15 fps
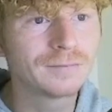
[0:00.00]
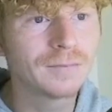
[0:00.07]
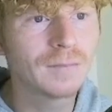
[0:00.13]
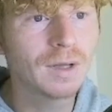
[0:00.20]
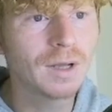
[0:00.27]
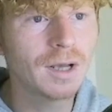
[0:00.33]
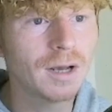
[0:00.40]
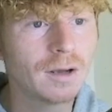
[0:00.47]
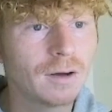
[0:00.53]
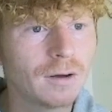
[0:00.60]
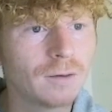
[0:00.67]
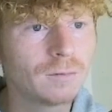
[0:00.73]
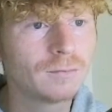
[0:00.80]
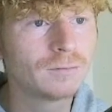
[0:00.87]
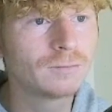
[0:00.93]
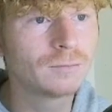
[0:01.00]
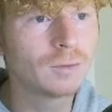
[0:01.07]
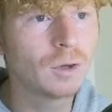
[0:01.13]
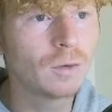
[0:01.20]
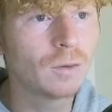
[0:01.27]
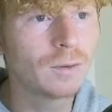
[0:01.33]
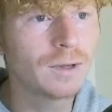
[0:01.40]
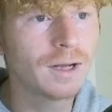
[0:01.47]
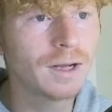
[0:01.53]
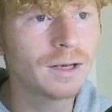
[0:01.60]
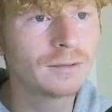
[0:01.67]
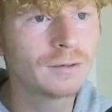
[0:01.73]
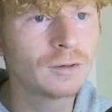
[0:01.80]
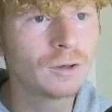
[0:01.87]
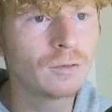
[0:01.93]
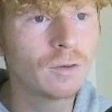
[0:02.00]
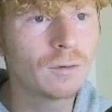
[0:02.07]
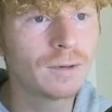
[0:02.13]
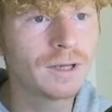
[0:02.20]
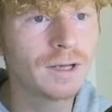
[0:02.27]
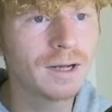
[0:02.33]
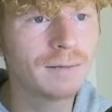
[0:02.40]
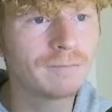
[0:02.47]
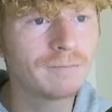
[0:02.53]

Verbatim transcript: hey ho, do what we can, do what we can.